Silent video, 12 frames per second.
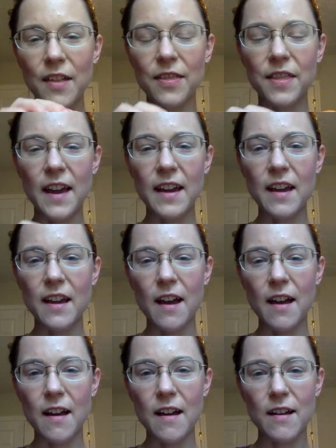They
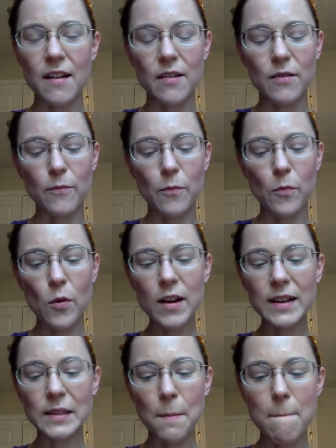
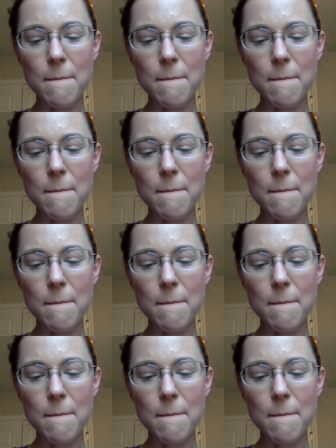work as a